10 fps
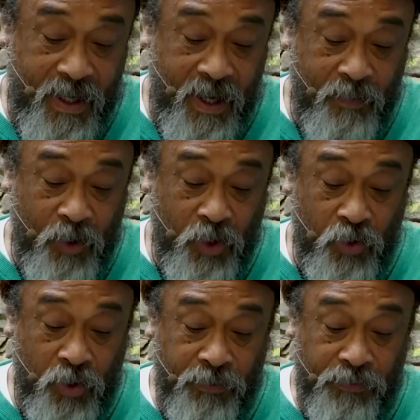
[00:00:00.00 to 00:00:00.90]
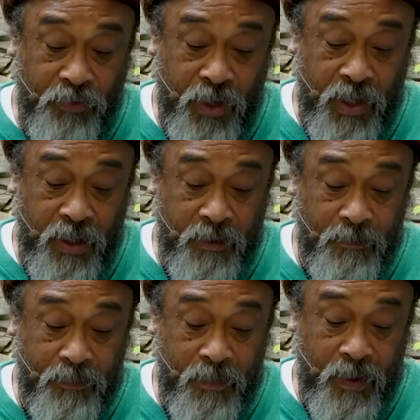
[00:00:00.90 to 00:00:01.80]
I'm not only free
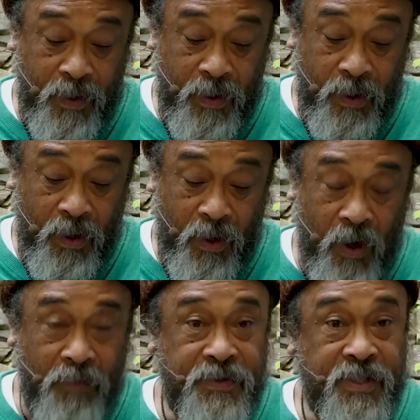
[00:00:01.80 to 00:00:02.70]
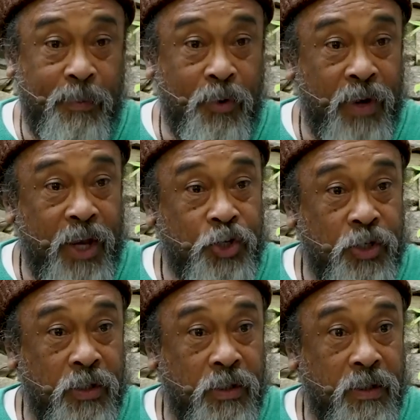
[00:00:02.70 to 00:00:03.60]
of
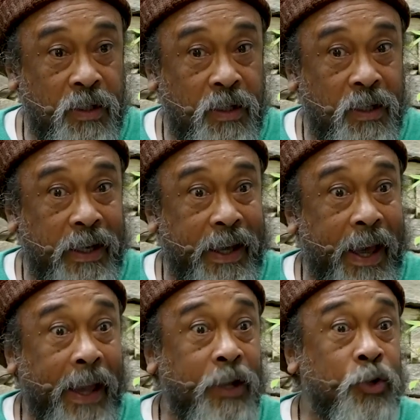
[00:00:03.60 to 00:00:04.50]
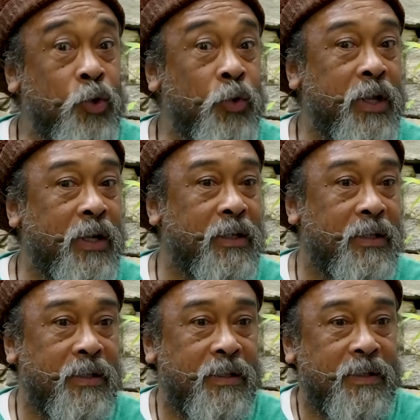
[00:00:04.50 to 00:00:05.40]
separation and union,
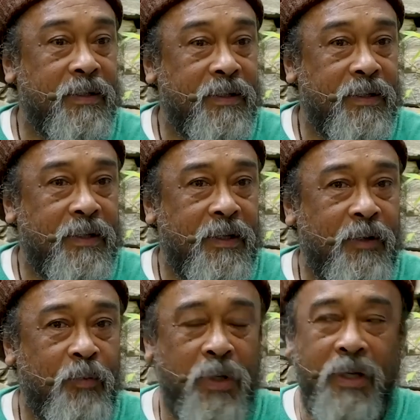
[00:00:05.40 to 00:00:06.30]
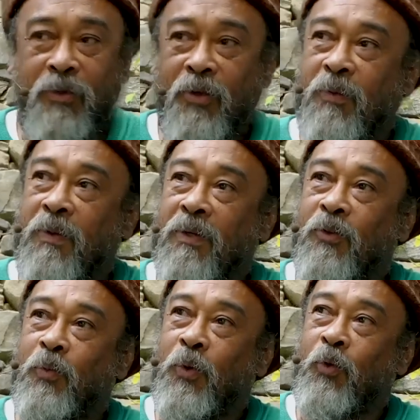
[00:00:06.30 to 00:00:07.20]
but I thought we were
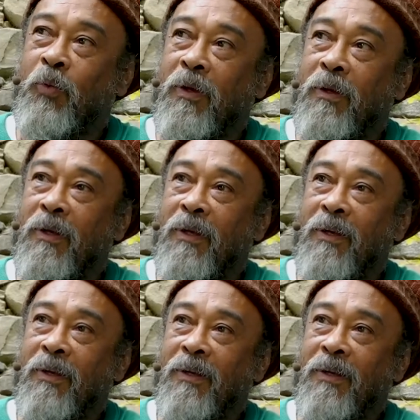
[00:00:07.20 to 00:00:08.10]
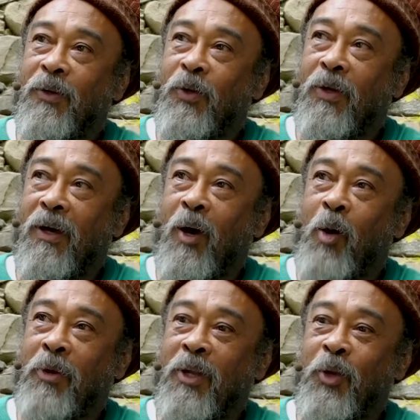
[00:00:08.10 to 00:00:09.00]
supposed to be
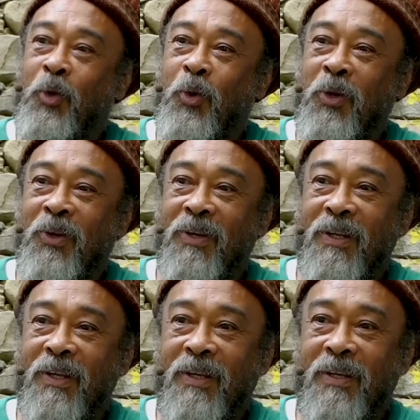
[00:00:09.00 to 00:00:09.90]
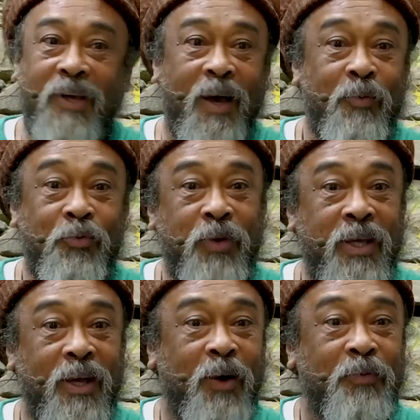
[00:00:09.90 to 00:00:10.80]
harmony and union. So I'm
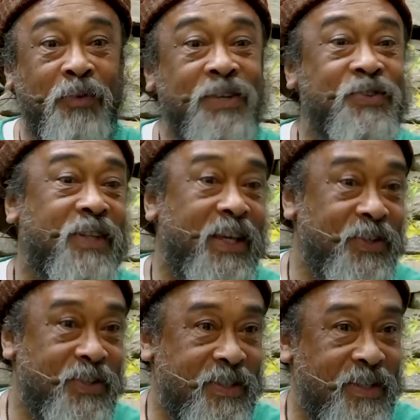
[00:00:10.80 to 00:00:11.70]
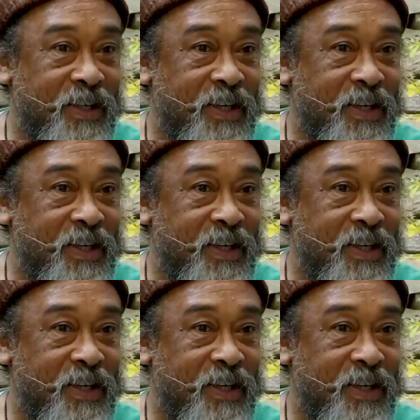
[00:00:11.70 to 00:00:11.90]
free of these things.